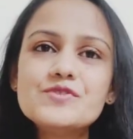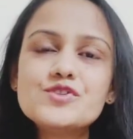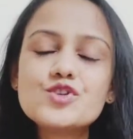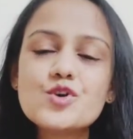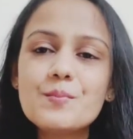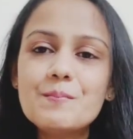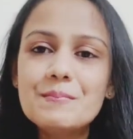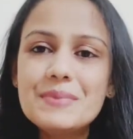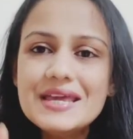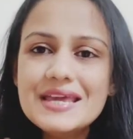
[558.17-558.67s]

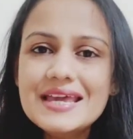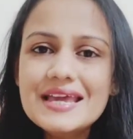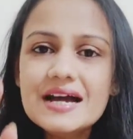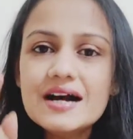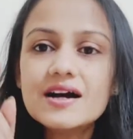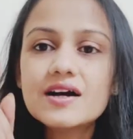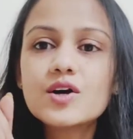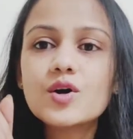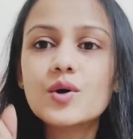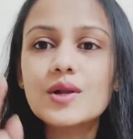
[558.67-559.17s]
So
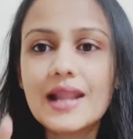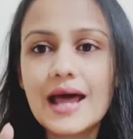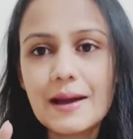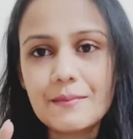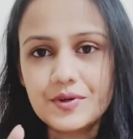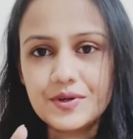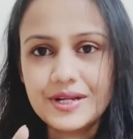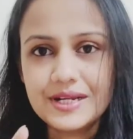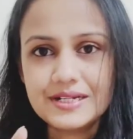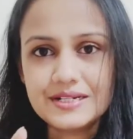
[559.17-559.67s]
be a
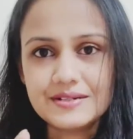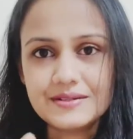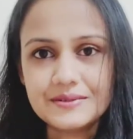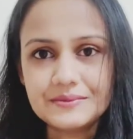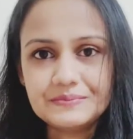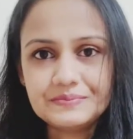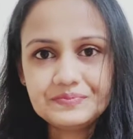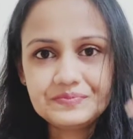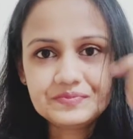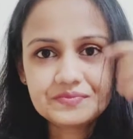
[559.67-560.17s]

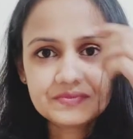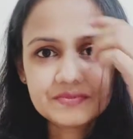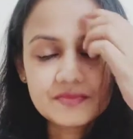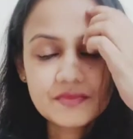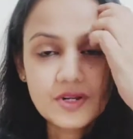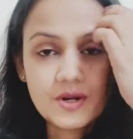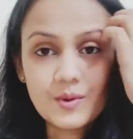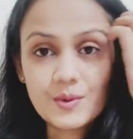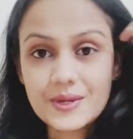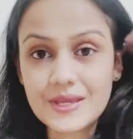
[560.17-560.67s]
collaborator.
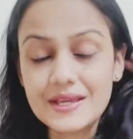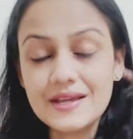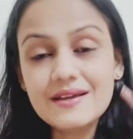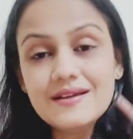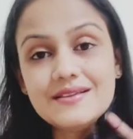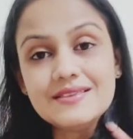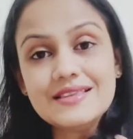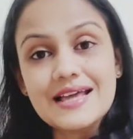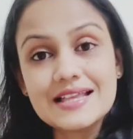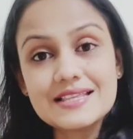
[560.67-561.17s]

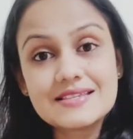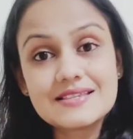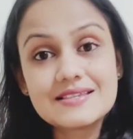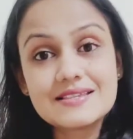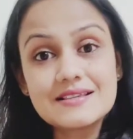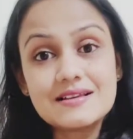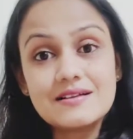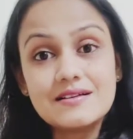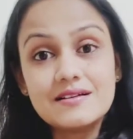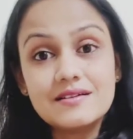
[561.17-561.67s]
Okay,
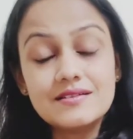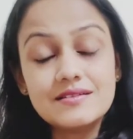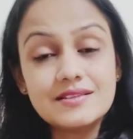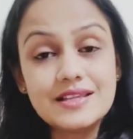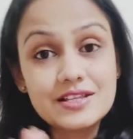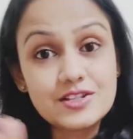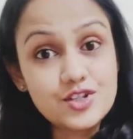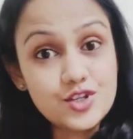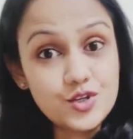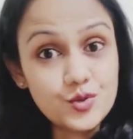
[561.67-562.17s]
that's
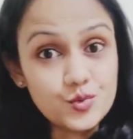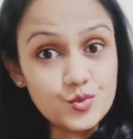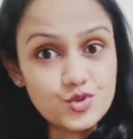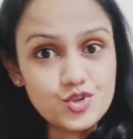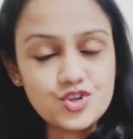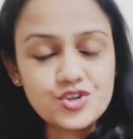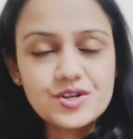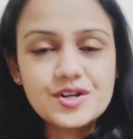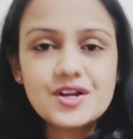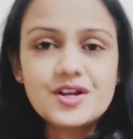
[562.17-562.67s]

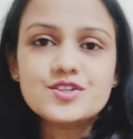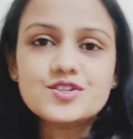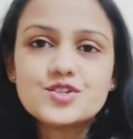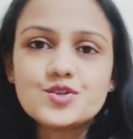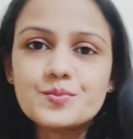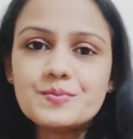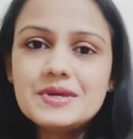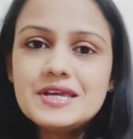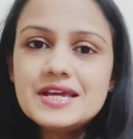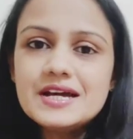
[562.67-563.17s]
huge.
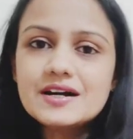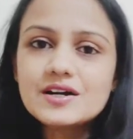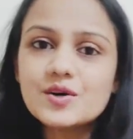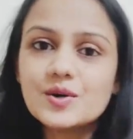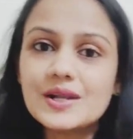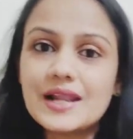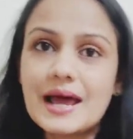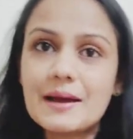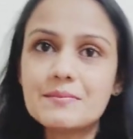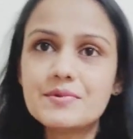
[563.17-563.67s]
So be
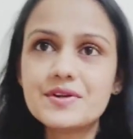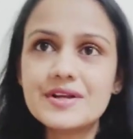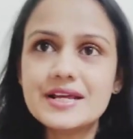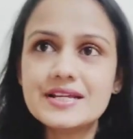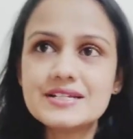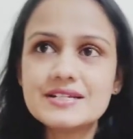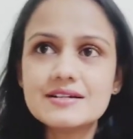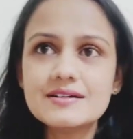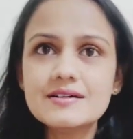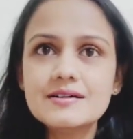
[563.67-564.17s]
a
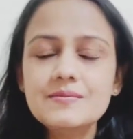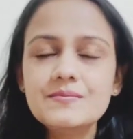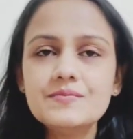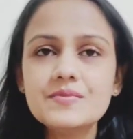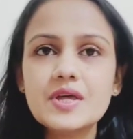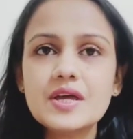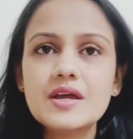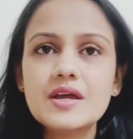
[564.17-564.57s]
collaborator,